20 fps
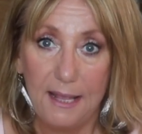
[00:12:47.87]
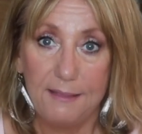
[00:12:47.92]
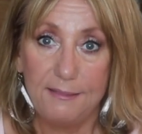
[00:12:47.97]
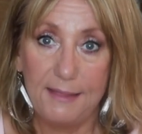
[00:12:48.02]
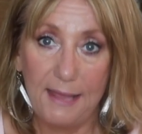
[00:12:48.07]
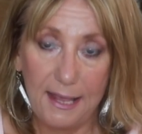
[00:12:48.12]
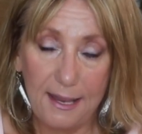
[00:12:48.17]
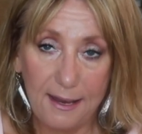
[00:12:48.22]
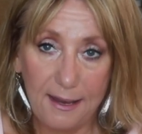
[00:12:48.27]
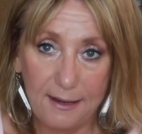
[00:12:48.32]

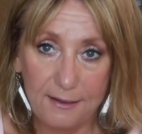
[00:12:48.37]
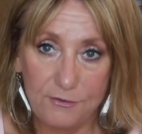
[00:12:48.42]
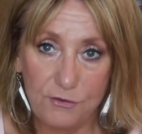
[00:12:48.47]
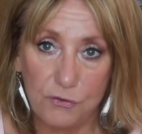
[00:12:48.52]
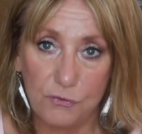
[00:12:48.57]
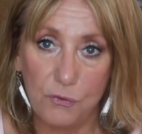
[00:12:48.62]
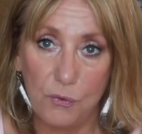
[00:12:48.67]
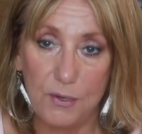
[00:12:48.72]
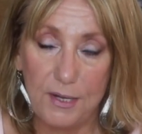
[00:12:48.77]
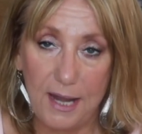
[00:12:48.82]
then
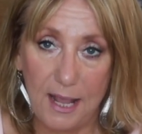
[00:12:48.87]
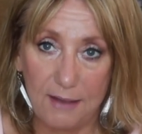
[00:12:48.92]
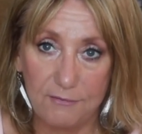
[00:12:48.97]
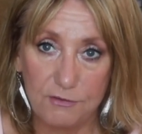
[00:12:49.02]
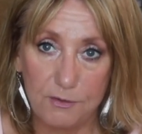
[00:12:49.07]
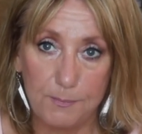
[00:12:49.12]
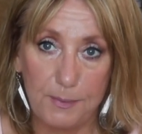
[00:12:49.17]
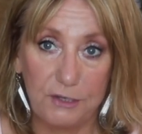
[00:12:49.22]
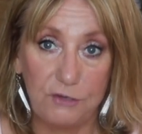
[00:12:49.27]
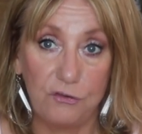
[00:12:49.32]
you're going to
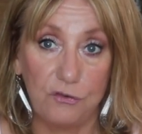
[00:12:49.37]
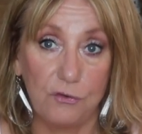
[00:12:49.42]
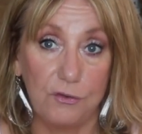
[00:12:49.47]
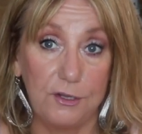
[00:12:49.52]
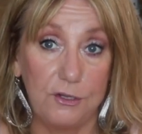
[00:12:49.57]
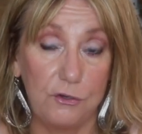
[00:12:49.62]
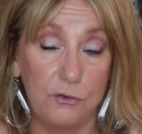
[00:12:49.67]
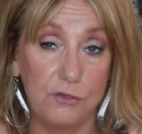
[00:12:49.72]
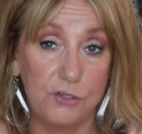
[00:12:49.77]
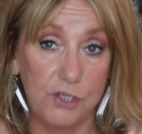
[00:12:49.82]
have to make sure
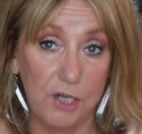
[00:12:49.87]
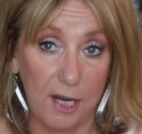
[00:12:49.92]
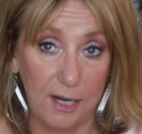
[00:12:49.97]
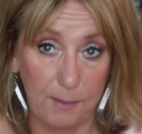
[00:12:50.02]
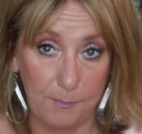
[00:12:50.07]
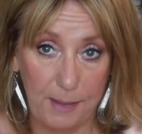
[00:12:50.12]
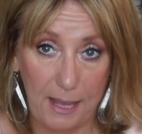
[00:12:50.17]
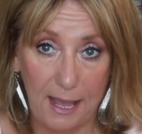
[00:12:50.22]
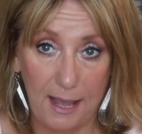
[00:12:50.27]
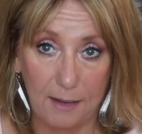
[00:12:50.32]
that you
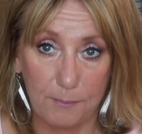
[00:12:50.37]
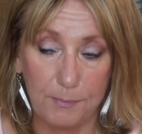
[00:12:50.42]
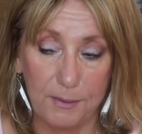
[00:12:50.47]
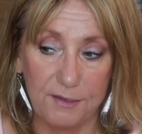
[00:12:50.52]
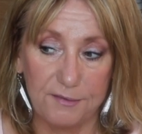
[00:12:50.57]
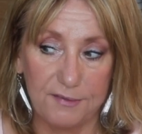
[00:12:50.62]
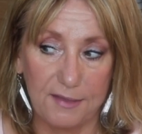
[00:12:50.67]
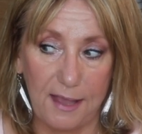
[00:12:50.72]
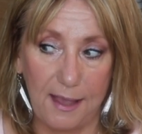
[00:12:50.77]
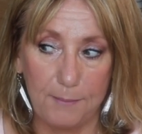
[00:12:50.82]
check back
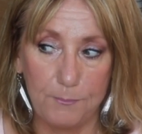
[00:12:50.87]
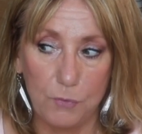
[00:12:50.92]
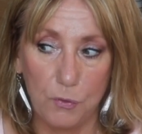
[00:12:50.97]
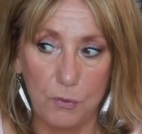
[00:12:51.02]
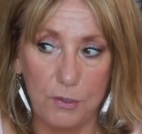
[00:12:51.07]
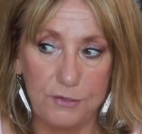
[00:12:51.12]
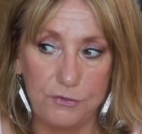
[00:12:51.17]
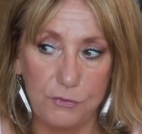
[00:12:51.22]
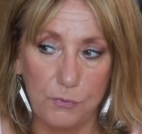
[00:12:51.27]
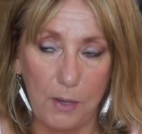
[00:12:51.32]
because I'm
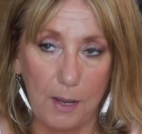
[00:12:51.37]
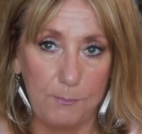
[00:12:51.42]
going to,